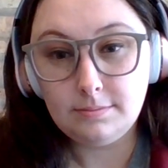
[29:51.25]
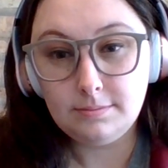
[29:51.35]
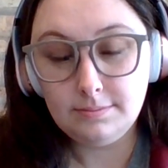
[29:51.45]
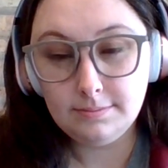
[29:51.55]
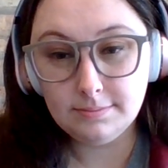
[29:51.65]

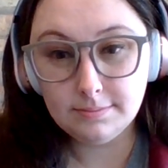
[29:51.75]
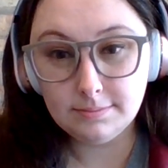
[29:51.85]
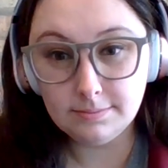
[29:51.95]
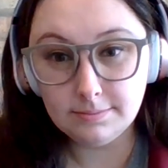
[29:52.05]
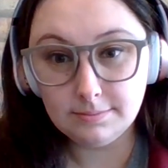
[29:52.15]

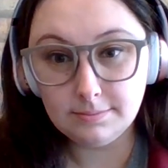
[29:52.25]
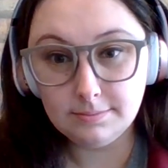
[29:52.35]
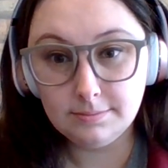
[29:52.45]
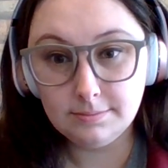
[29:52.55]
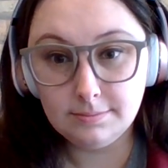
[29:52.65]

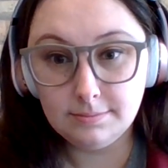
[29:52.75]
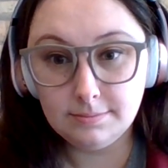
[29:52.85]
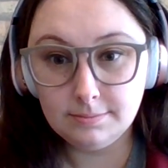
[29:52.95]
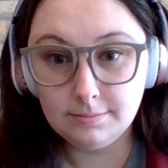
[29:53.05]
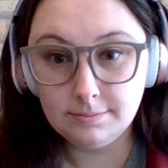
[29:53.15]

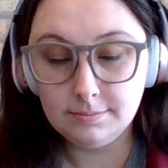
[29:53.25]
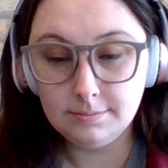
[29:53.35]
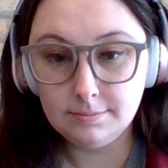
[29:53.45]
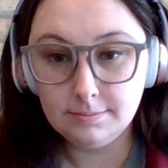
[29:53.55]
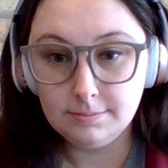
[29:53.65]

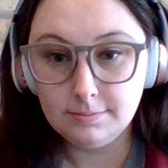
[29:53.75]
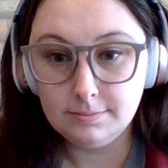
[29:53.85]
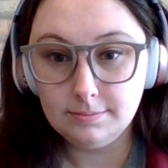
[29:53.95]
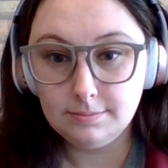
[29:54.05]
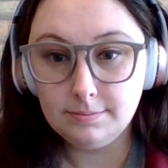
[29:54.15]

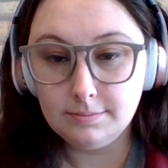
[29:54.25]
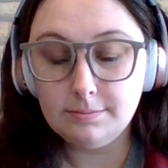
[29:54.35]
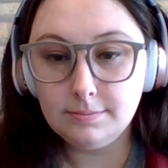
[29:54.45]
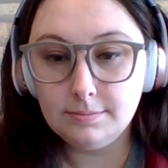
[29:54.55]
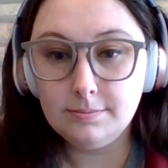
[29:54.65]

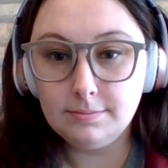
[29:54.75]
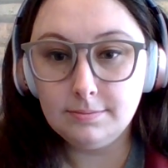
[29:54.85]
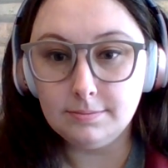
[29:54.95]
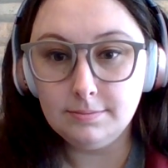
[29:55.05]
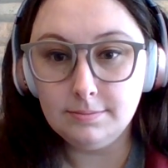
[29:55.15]

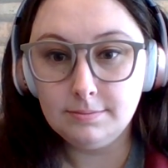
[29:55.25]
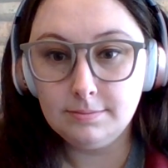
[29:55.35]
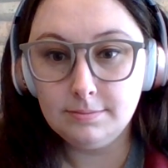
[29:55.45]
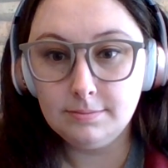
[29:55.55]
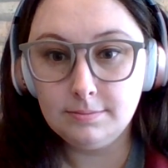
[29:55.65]

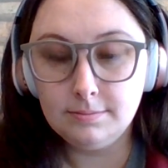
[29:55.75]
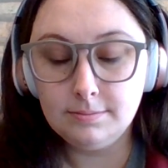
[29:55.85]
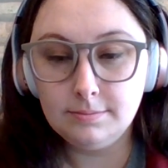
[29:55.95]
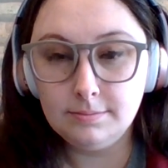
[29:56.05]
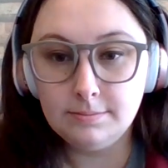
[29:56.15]

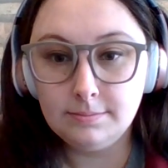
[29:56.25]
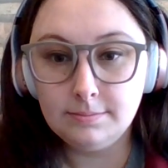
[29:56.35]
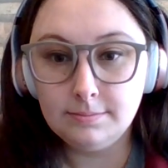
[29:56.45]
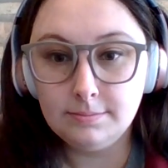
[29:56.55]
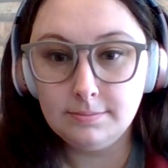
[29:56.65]

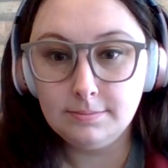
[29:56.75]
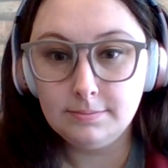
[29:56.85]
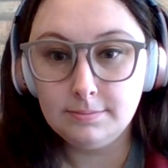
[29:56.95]
[no speech]